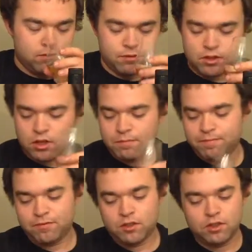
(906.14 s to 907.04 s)
So,
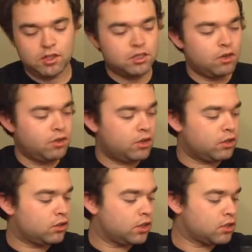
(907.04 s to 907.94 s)
let's go
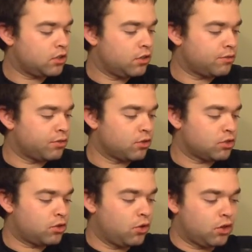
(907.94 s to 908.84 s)
in for a
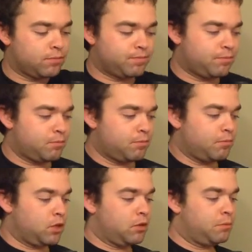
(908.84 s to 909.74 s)
score.
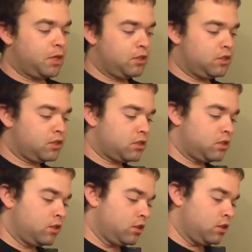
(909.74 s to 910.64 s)
But man, these
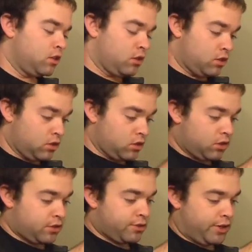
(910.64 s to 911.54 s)

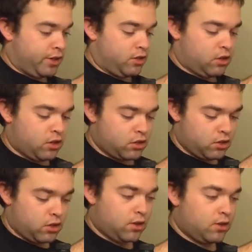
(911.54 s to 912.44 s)
things are getting harder and
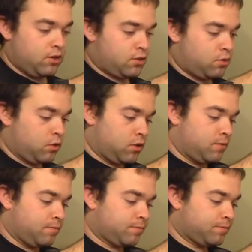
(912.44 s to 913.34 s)
harder to score
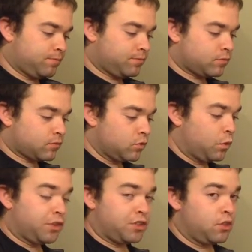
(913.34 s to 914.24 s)

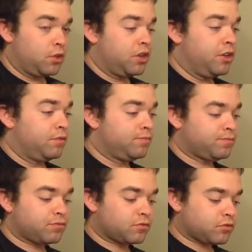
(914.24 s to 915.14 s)
when they're so good.
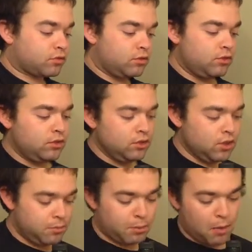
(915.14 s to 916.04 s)

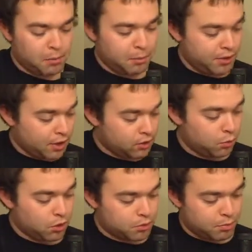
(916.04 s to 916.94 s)
Probably not the
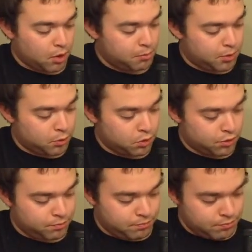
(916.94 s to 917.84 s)
worst problem in the world.